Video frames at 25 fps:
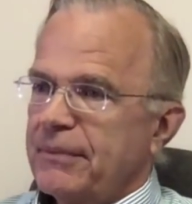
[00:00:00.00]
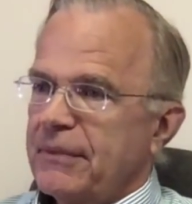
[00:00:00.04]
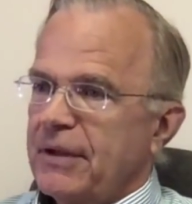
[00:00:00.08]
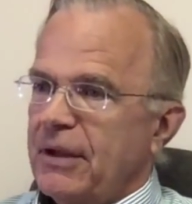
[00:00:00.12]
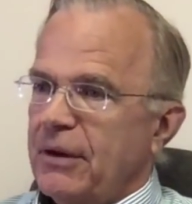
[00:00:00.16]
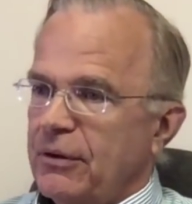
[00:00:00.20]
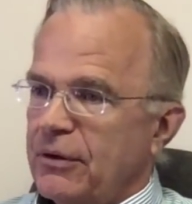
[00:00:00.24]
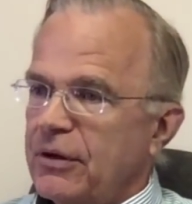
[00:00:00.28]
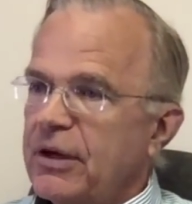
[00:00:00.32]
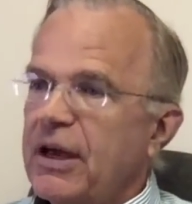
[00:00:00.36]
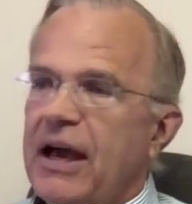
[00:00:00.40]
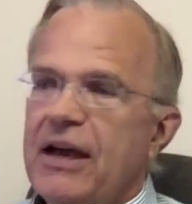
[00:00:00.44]

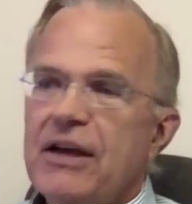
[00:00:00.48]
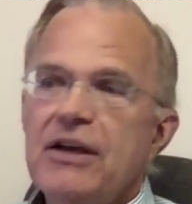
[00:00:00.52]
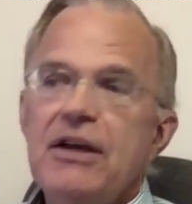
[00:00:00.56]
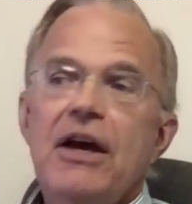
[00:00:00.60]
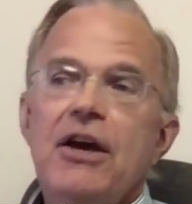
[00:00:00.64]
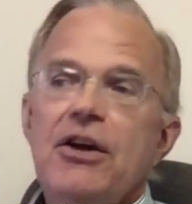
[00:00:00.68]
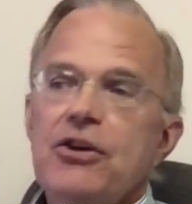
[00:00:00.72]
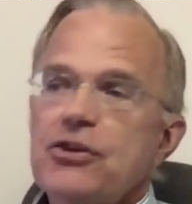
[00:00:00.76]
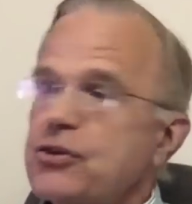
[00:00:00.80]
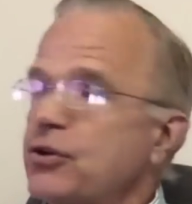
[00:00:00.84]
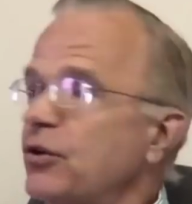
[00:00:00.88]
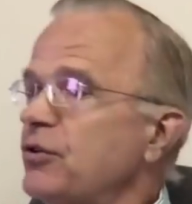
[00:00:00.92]
Okay,
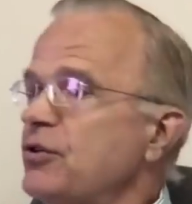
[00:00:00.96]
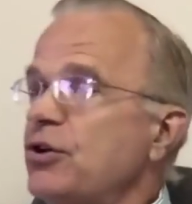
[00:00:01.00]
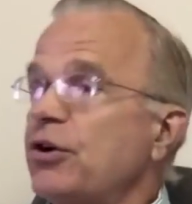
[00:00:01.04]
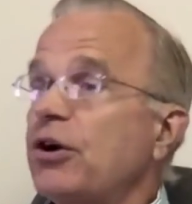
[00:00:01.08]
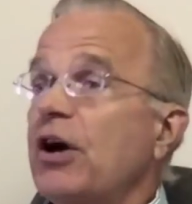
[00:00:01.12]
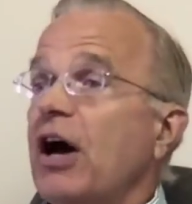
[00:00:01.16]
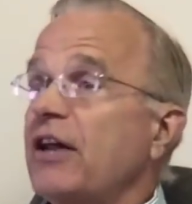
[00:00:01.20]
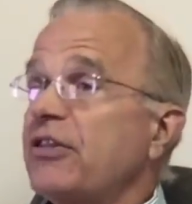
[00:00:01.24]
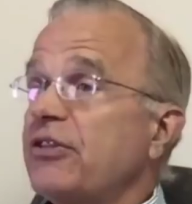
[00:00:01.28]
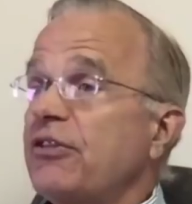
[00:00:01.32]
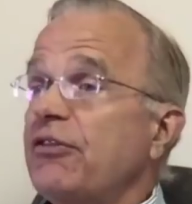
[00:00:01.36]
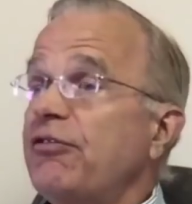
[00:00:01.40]
so you
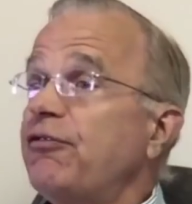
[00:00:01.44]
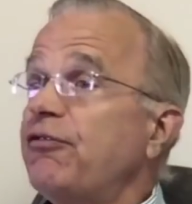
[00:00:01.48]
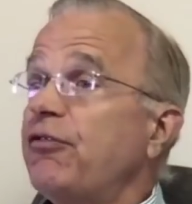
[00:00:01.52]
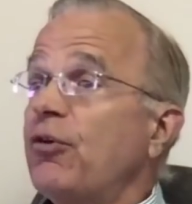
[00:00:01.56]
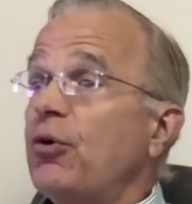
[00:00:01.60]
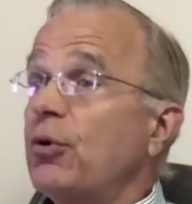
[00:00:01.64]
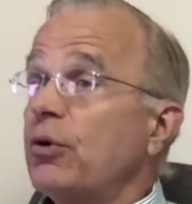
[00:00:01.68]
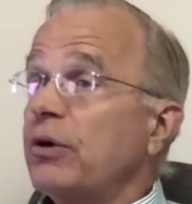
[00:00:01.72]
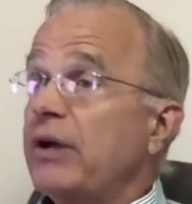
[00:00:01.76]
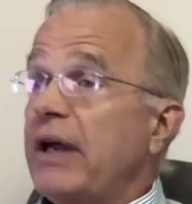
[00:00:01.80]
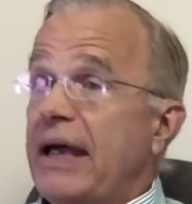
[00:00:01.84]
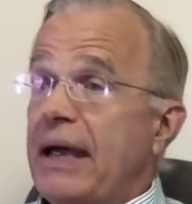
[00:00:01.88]
got the
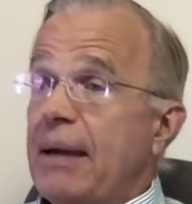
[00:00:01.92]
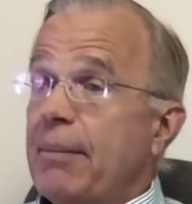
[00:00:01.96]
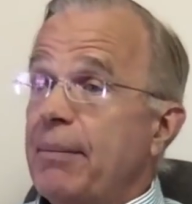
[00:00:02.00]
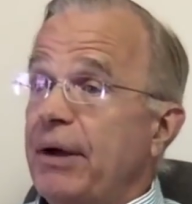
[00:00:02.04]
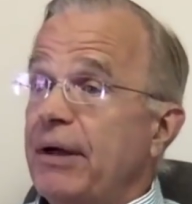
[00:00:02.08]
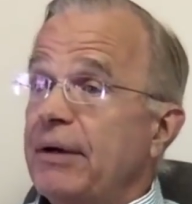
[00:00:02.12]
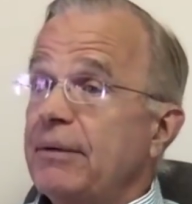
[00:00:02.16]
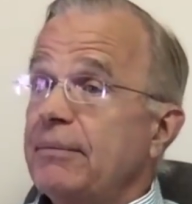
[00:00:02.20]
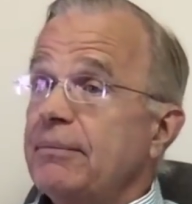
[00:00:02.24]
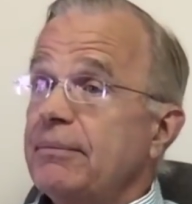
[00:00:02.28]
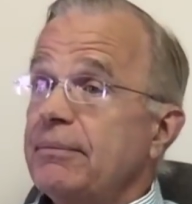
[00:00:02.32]
full gamut.